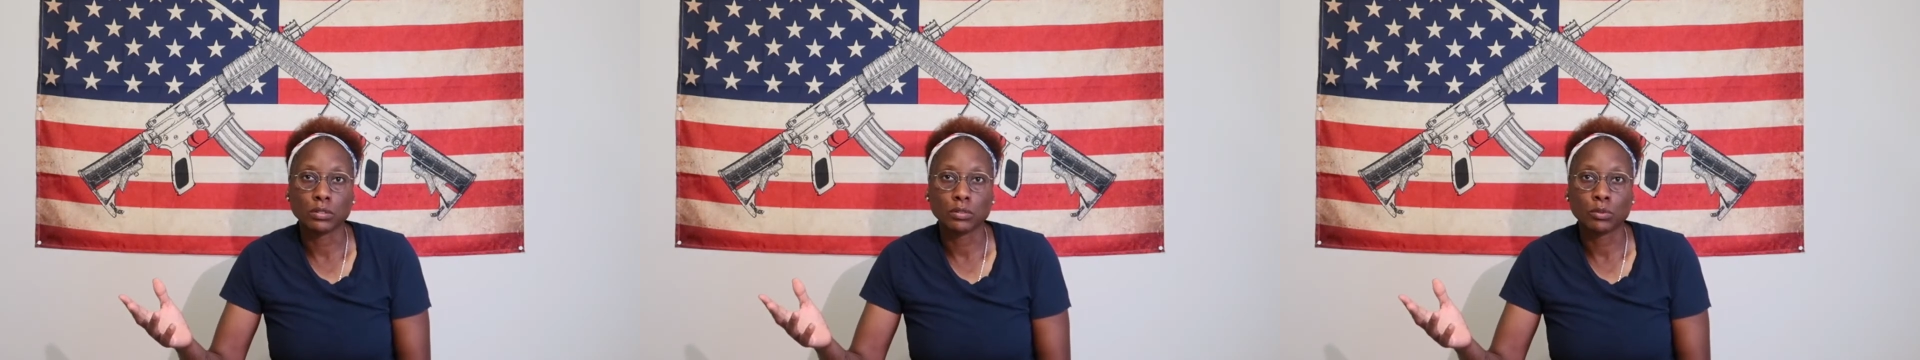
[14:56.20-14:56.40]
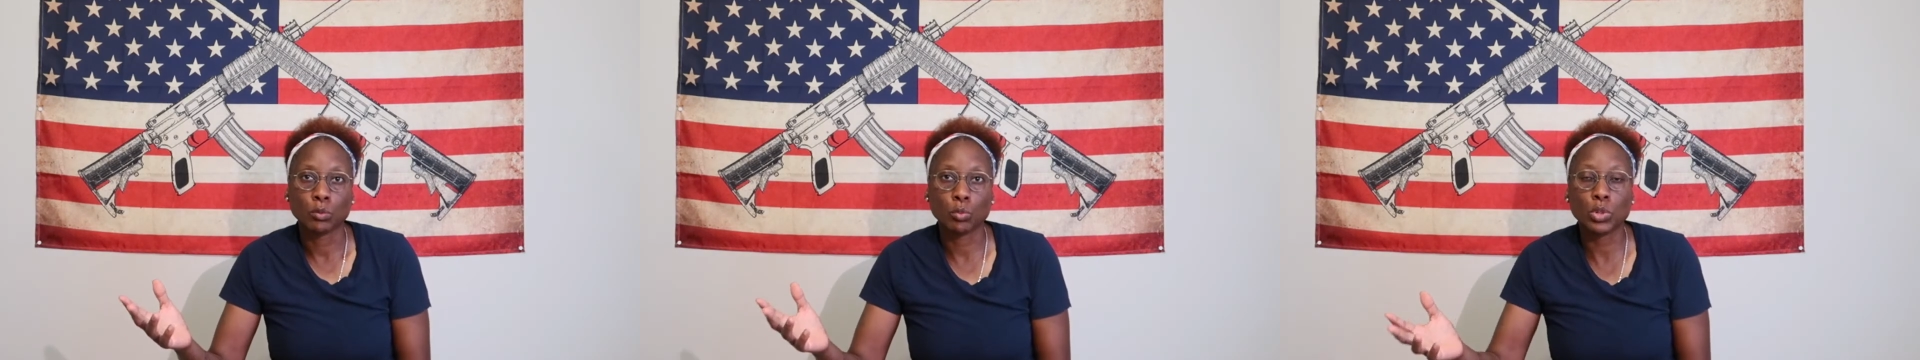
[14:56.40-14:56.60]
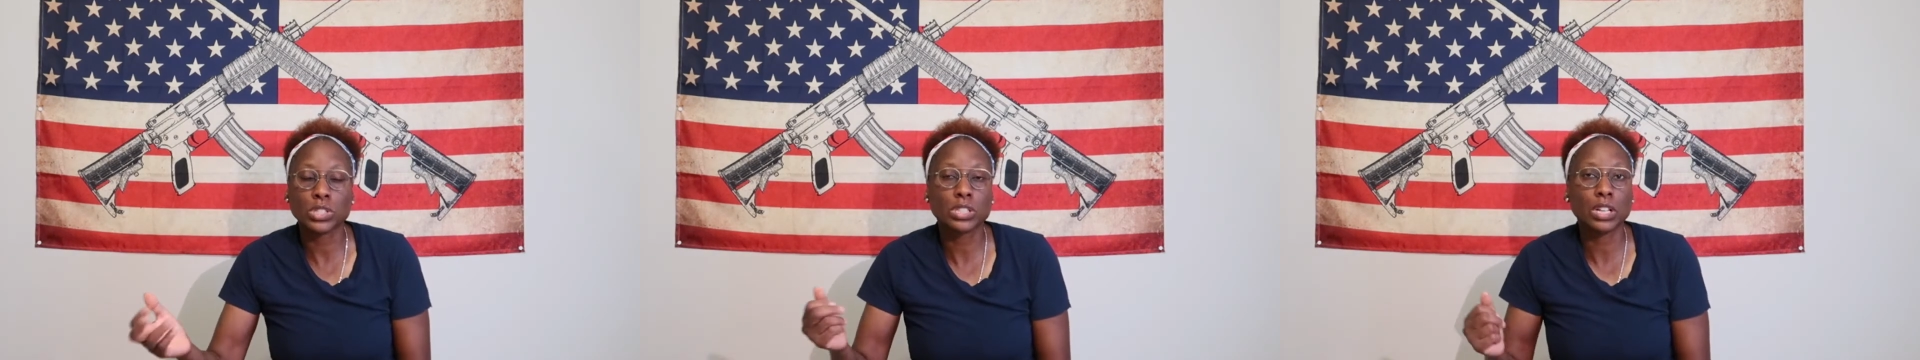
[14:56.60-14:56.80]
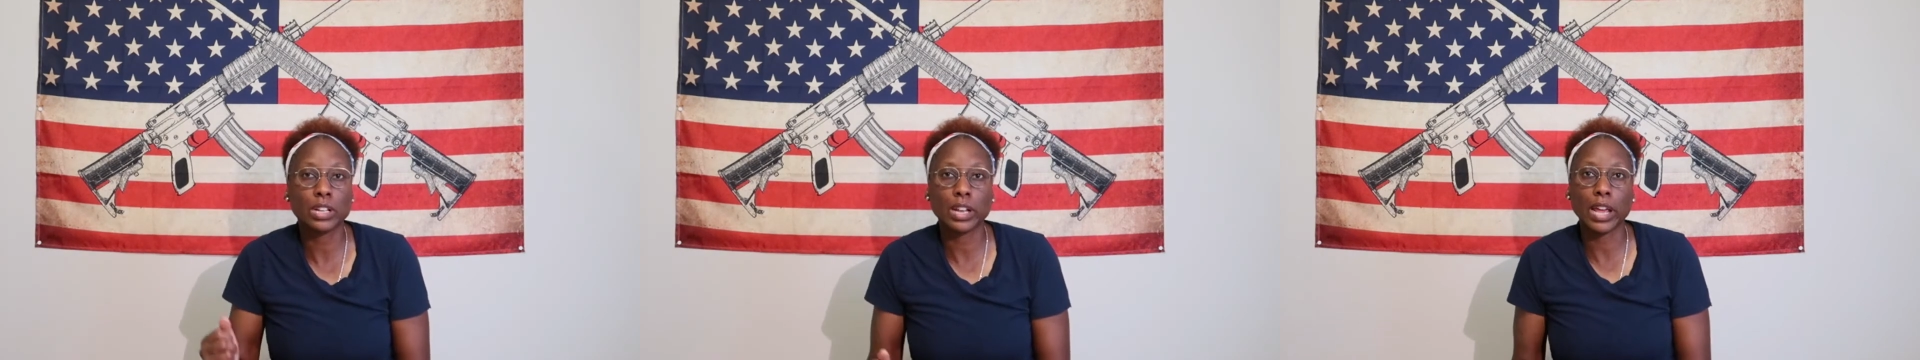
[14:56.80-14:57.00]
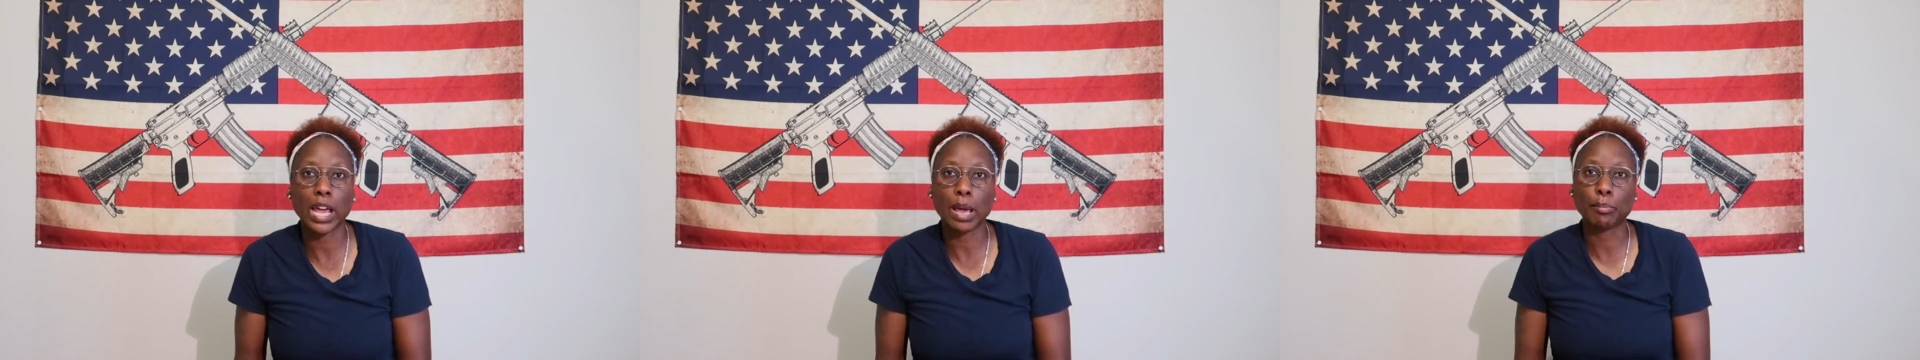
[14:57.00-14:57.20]
What's going
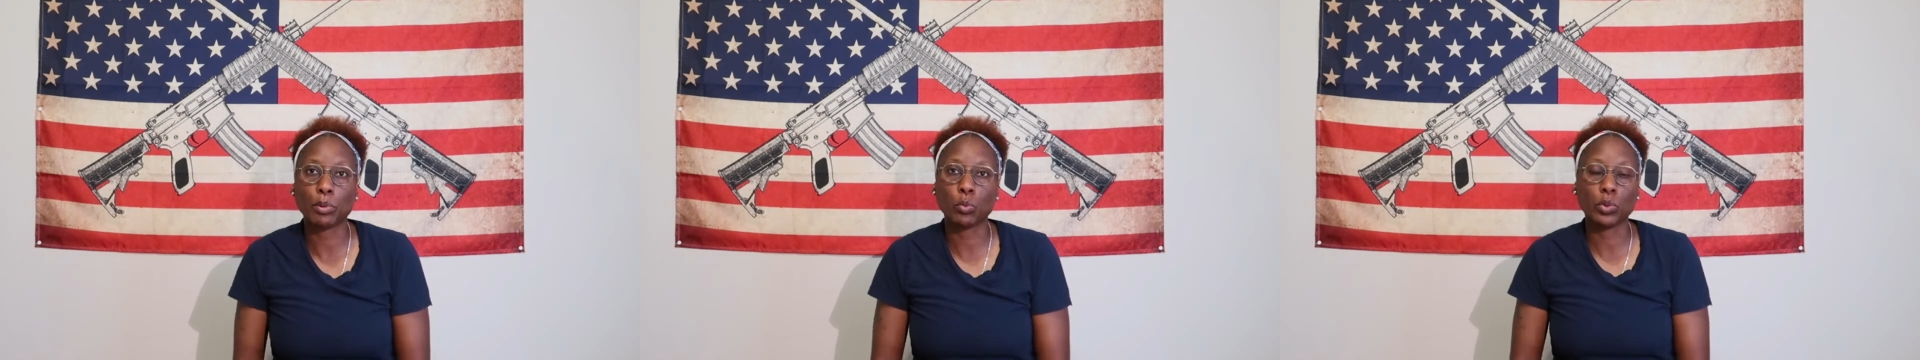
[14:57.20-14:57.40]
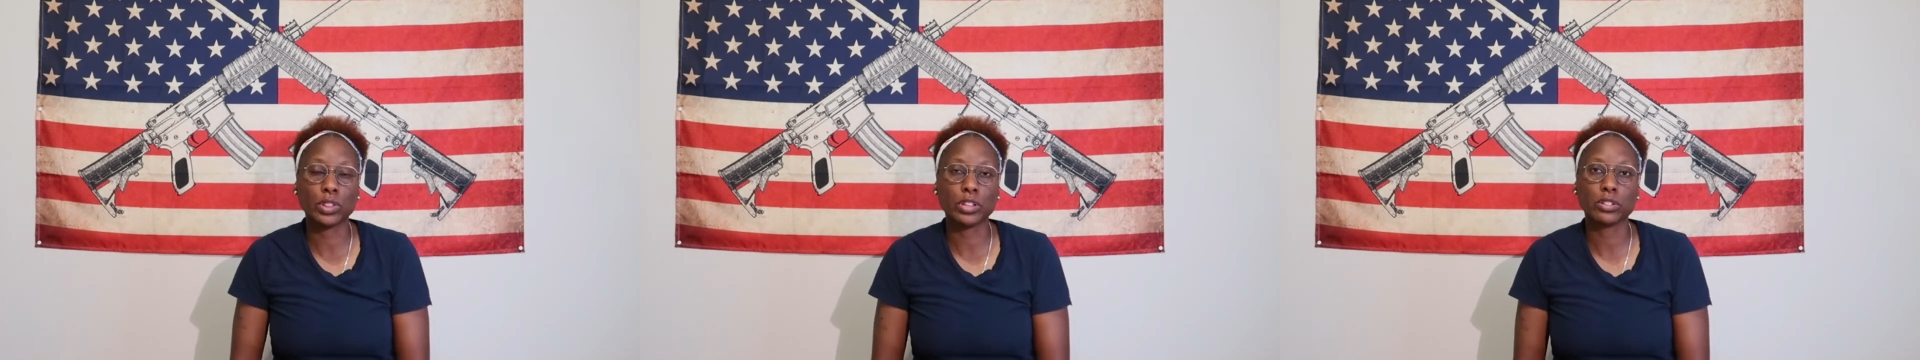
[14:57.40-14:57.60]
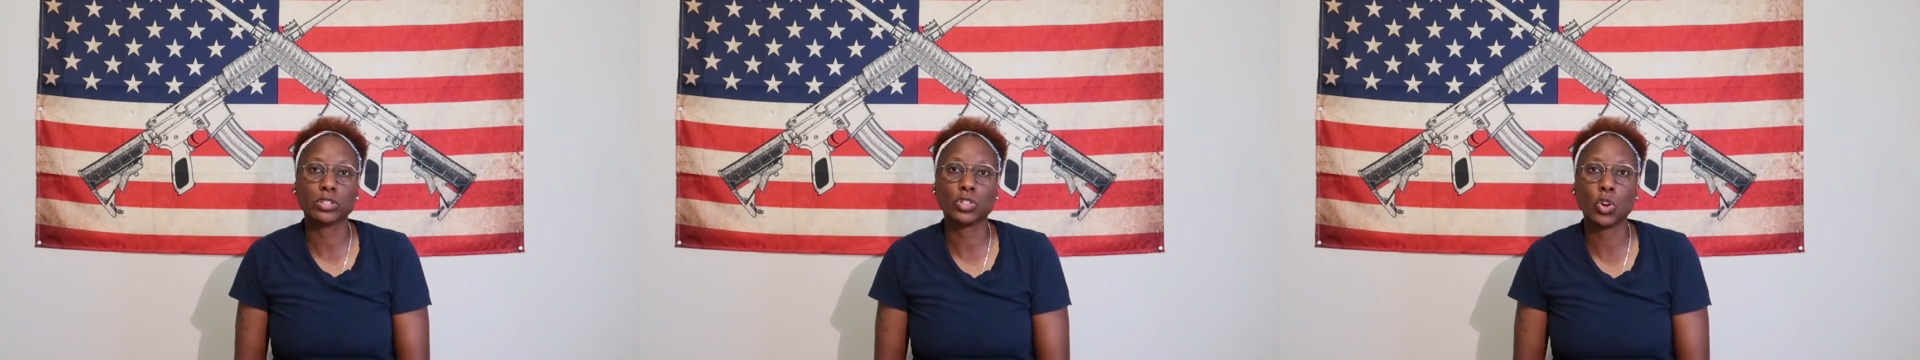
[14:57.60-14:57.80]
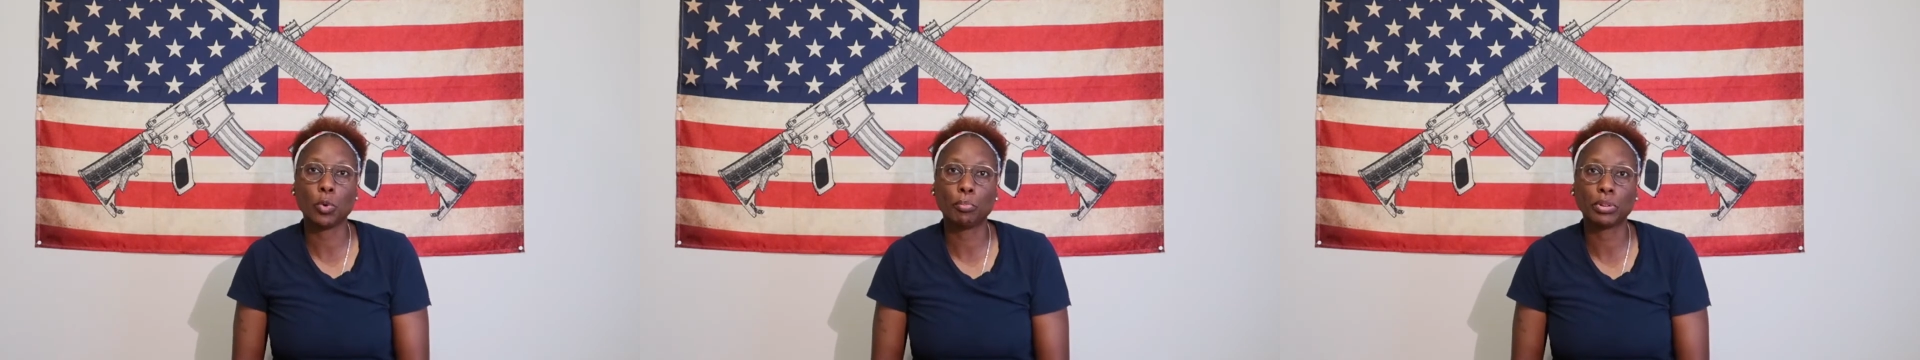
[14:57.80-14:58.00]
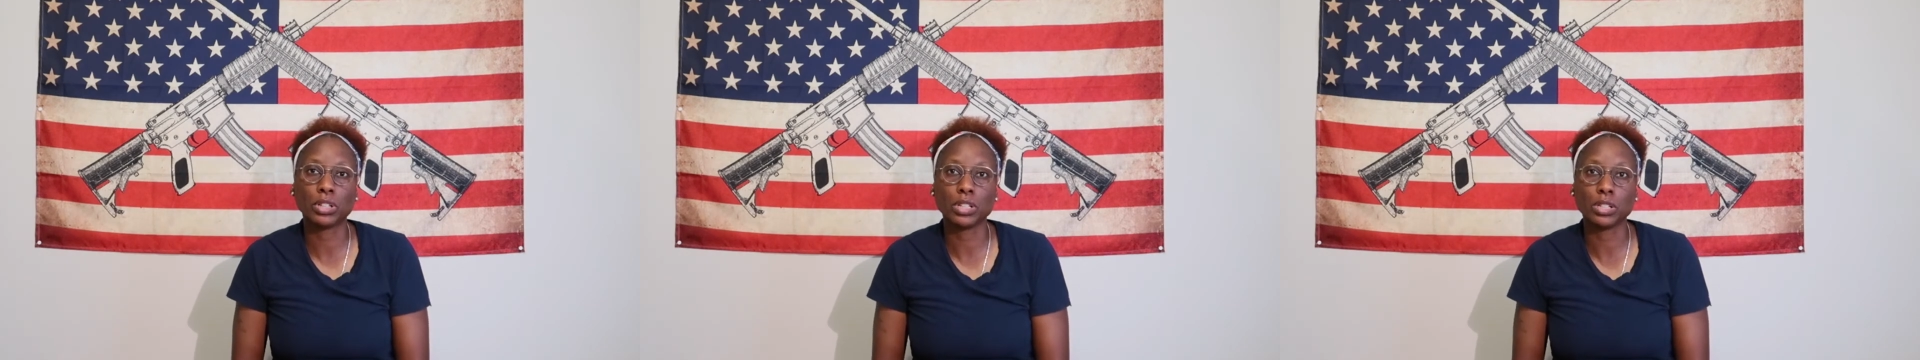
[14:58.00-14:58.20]
to happen when there's no
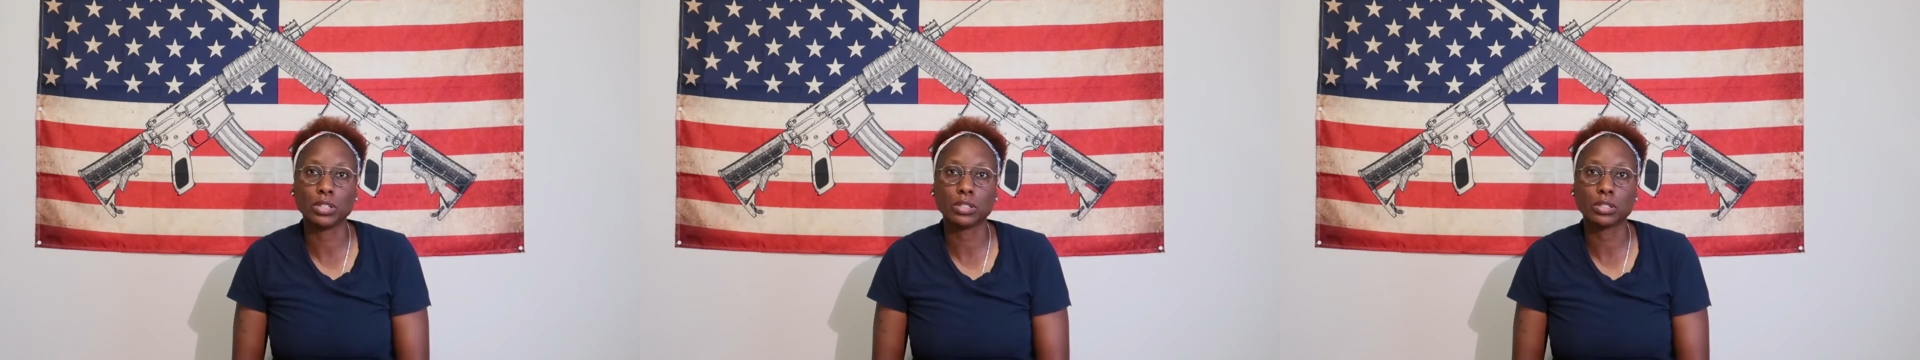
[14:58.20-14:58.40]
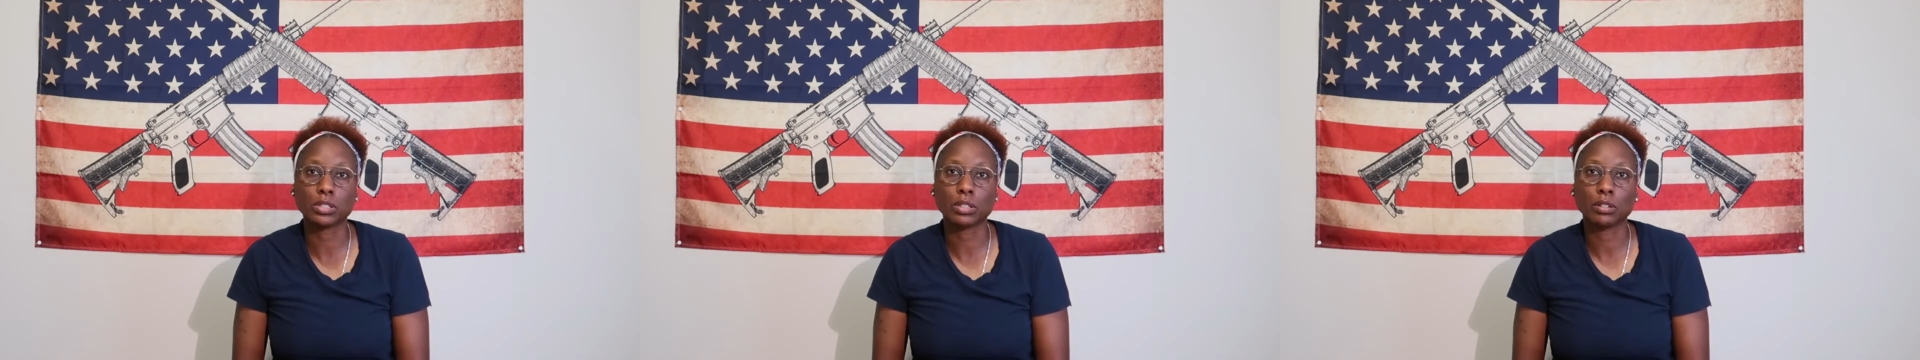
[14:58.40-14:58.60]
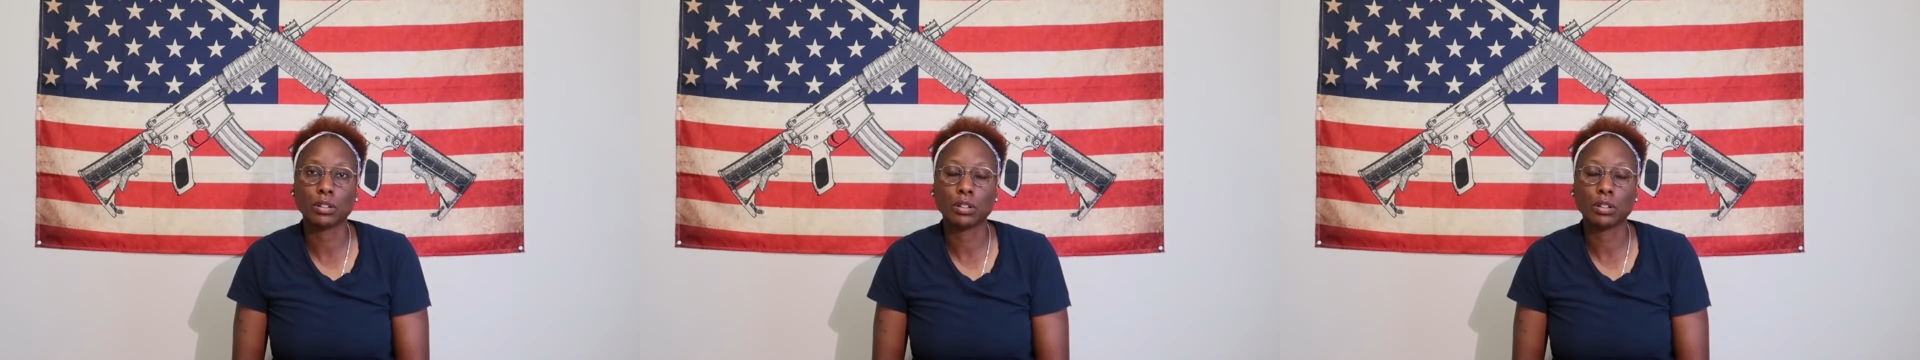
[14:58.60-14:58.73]
police?